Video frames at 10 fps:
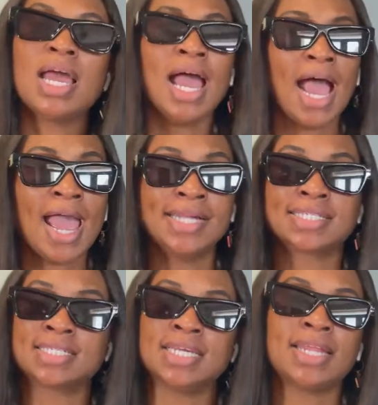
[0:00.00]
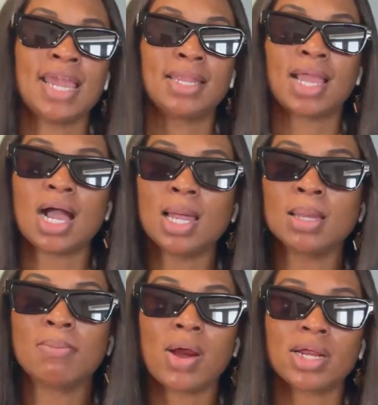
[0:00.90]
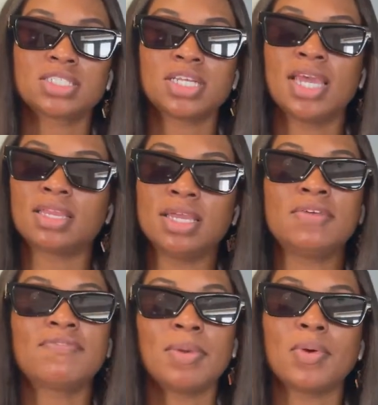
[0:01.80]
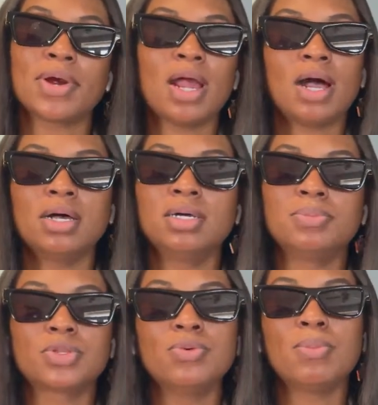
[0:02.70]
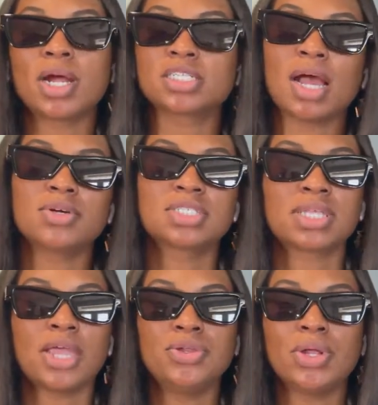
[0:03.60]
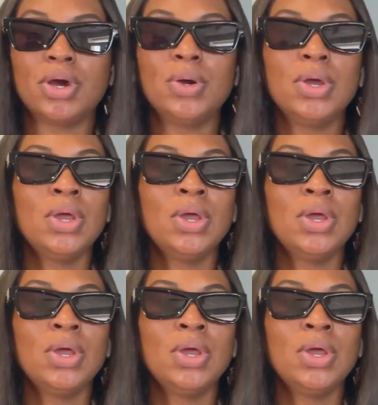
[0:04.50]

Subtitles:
I had to sit down, like, all of March, at the end of February through March, I was just like, you know,